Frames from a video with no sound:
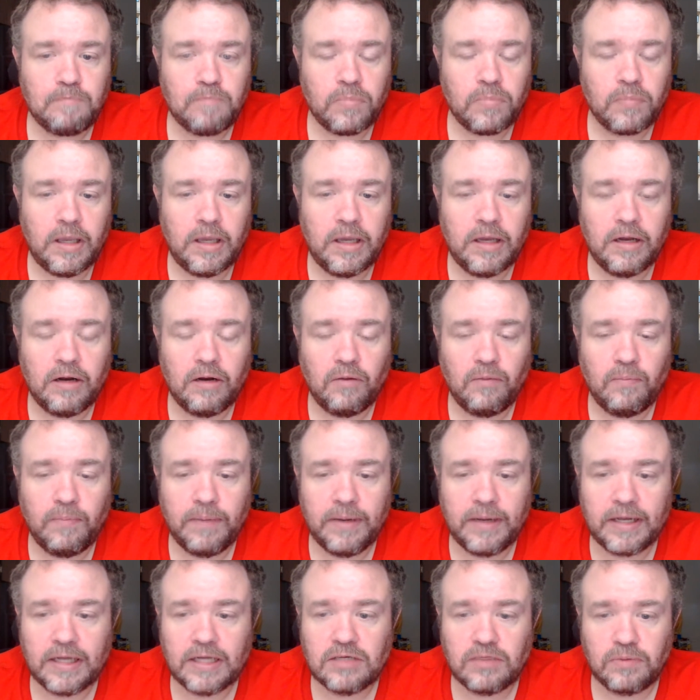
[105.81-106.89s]

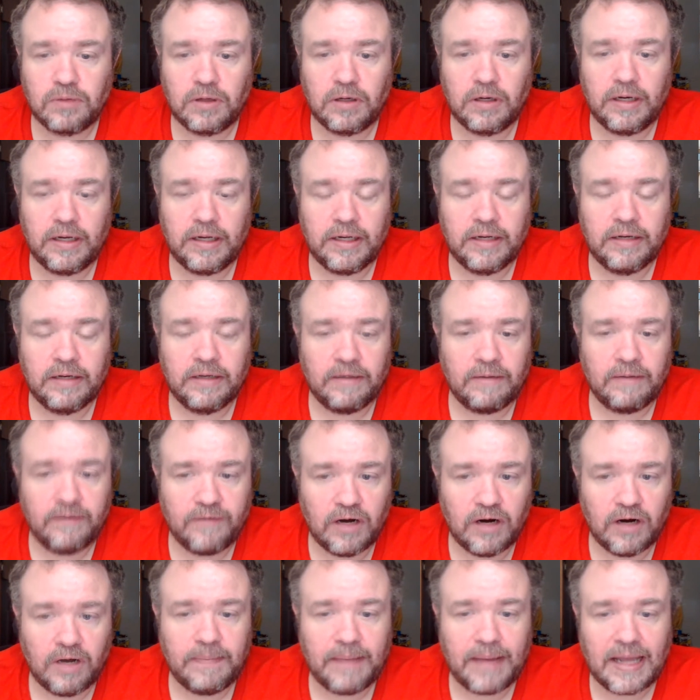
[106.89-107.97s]
Because we're in a
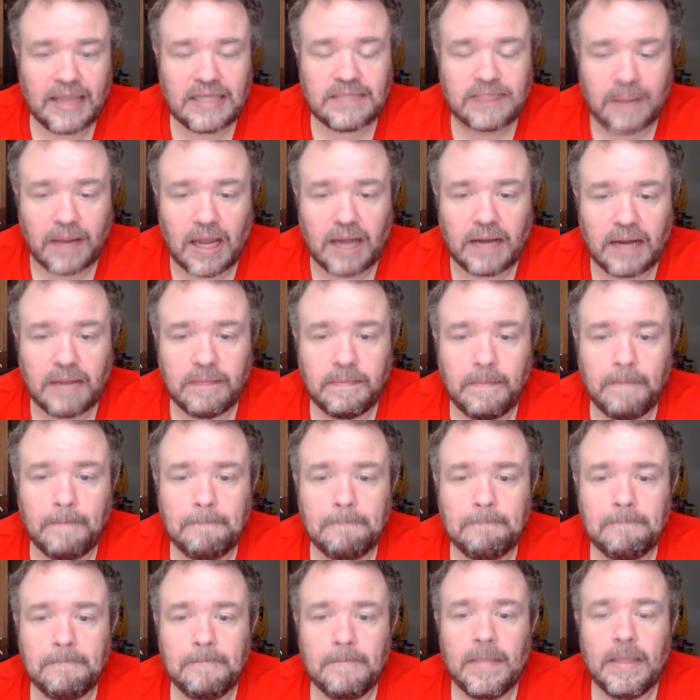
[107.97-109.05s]
very bad spot.
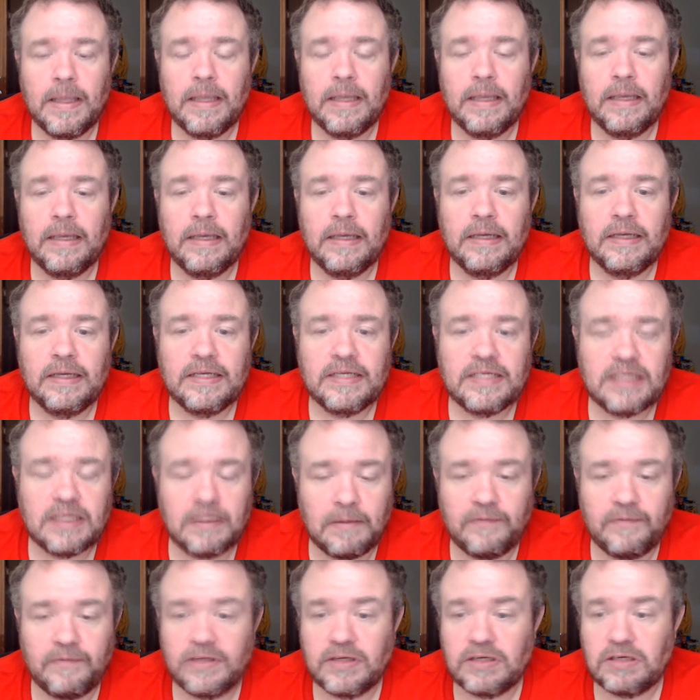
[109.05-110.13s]
Some
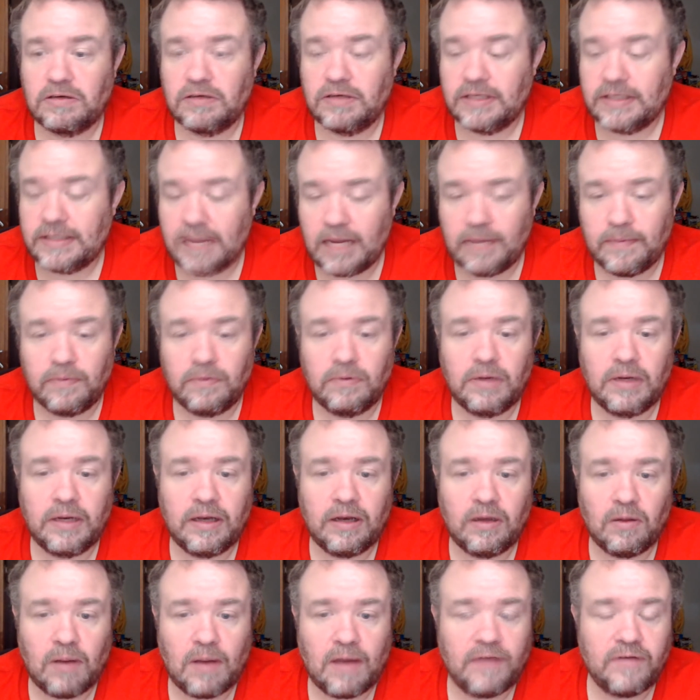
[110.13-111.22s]
of us are disabled and
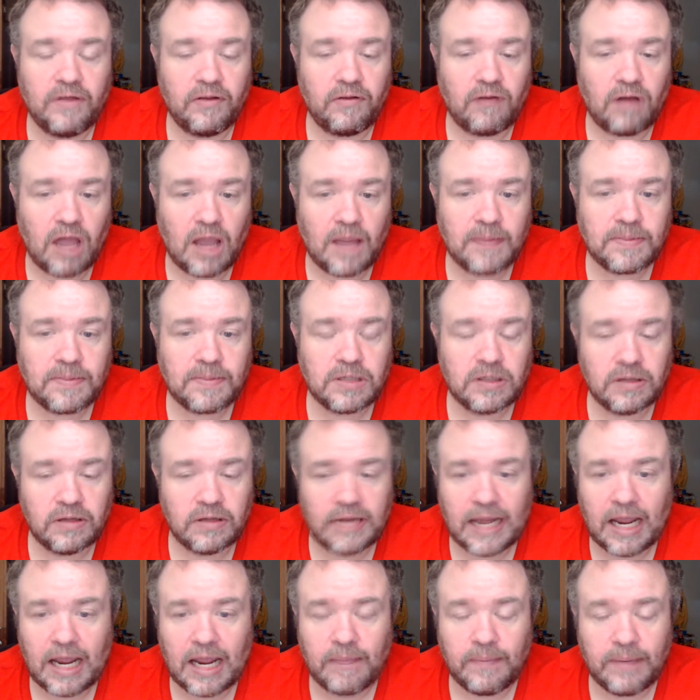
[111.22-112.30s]
don't have another option in the
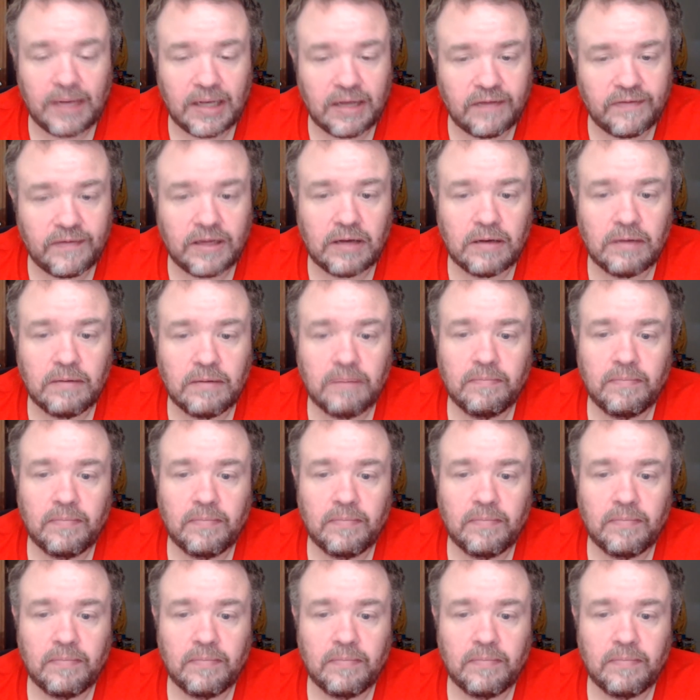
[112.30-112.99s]
town we live in.